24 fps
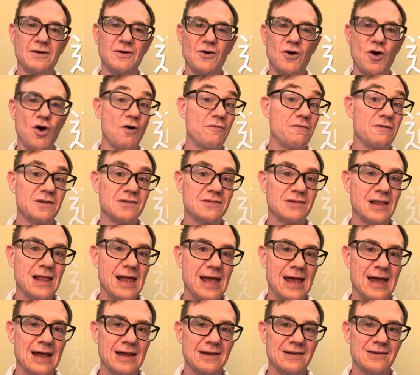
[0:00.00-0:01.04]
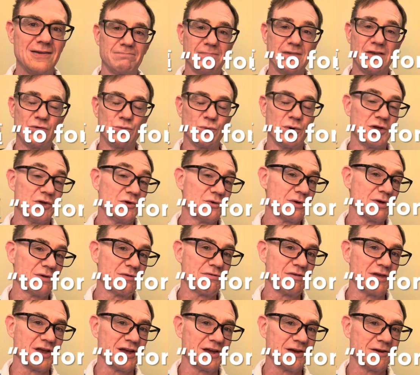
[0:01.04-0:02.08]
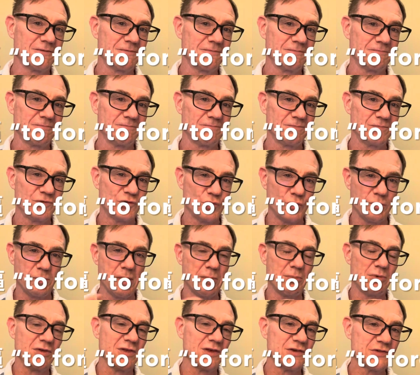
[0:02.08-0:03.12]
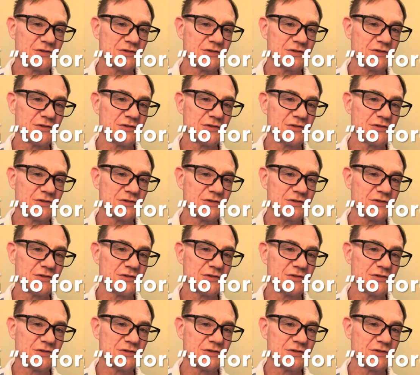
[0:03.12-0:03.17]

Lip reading: off his land, is what you can think to remember this